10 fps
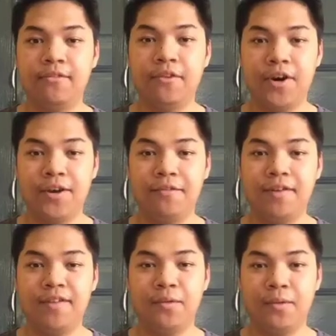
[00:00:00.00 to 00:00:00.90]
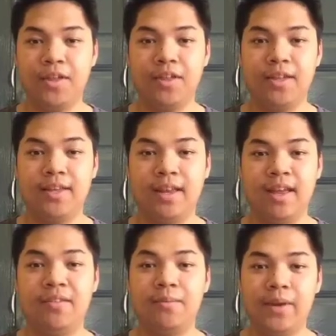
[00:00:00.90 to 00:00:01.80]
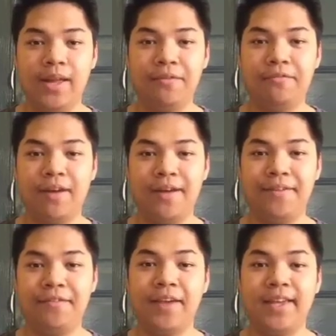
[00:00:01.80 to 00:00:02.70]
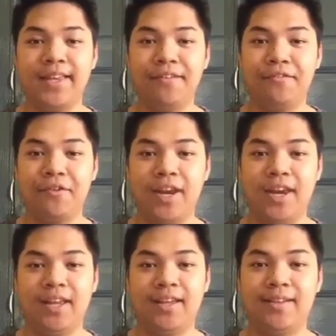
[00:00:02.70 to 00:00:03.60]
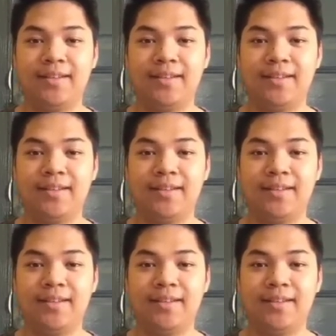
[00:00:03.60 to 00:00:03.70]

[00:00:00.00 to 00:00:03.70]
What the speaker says: For the first question, explain 5 effective training.